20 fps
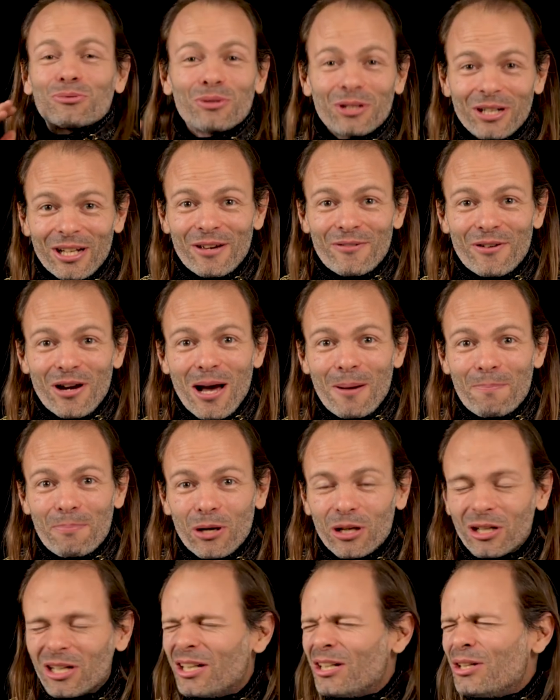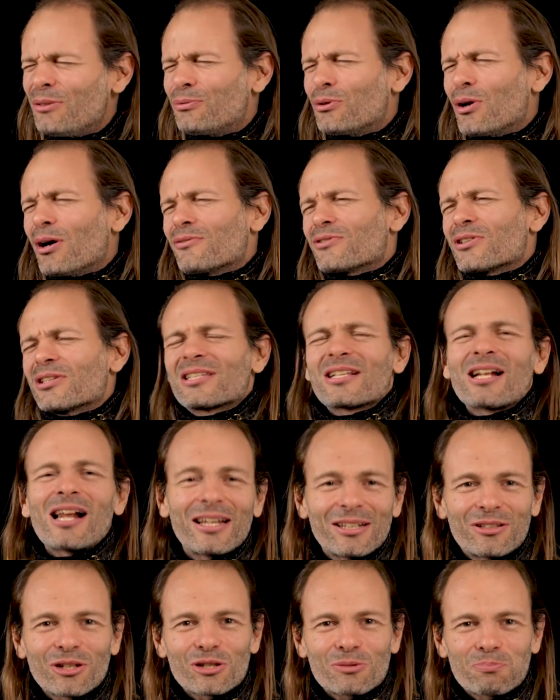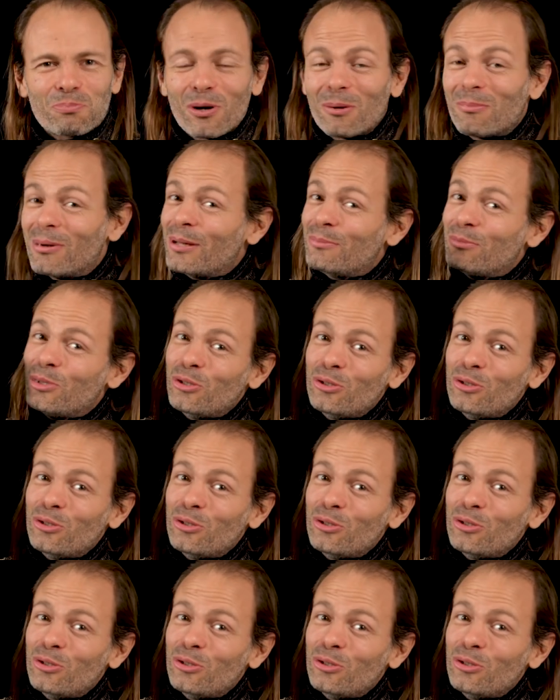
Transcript: it will never happen, and if you have the slightest problem,